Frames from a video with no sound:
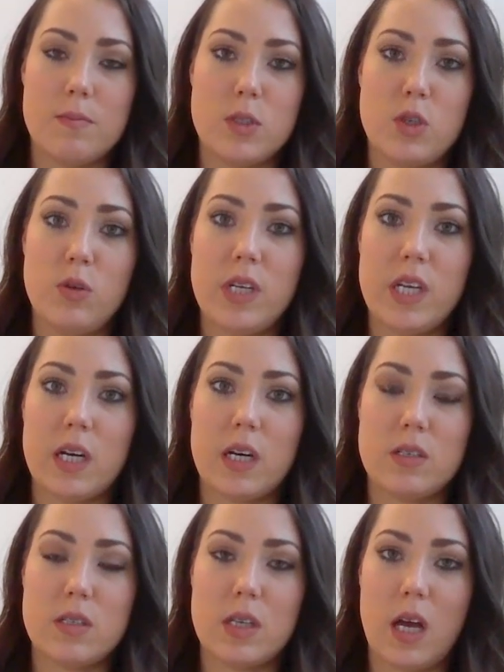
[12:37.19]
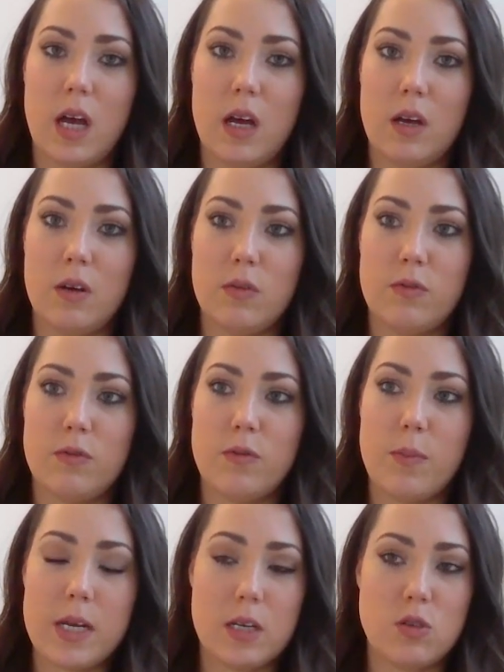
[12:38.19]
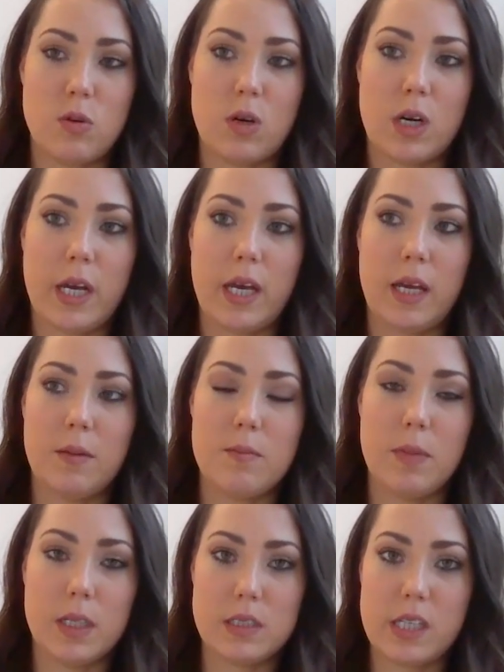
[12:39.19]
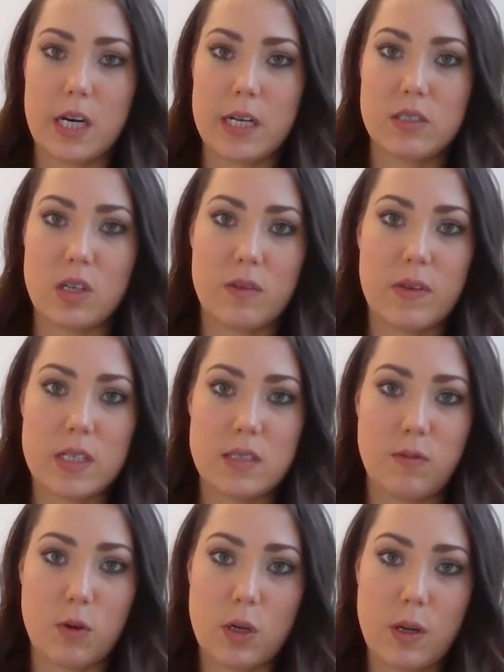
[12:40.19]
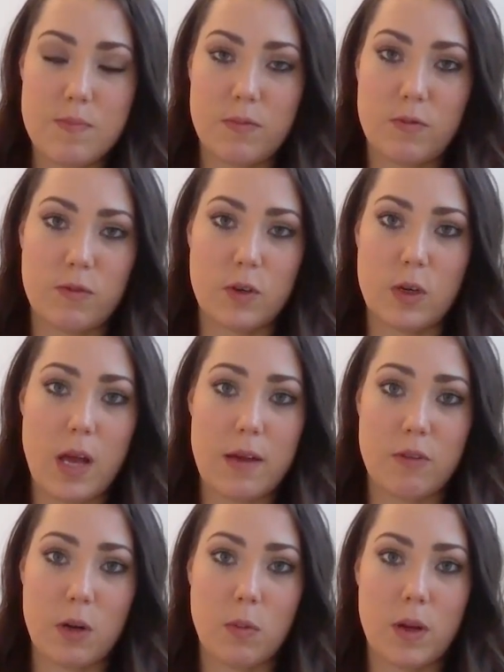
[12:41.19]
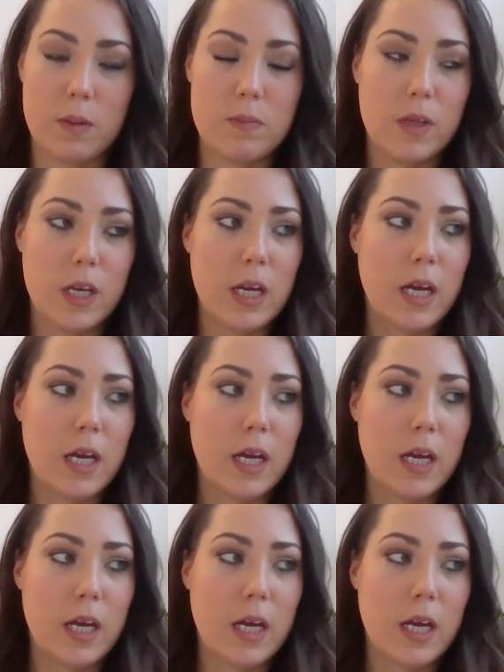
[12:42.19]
2 years of mandatory military service for everyone,